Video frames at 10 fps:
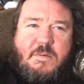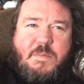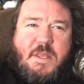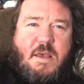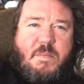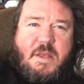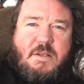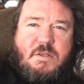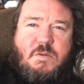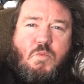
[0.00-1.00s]
But that
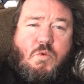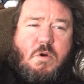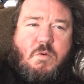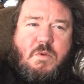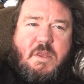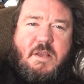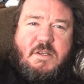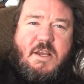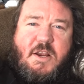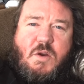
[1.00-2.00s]
means war with the
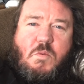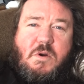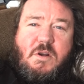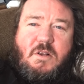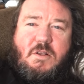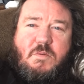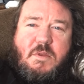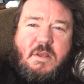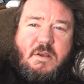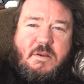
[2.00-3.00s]
entire world
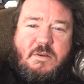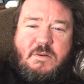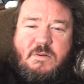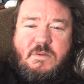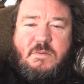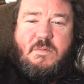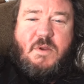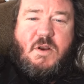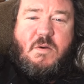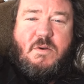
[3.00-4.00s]
with a
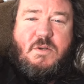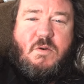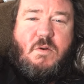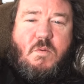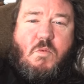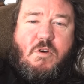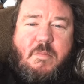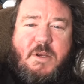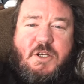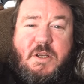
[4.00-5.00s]
you know, a total war
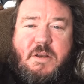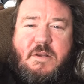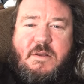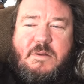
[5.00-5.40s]
machine.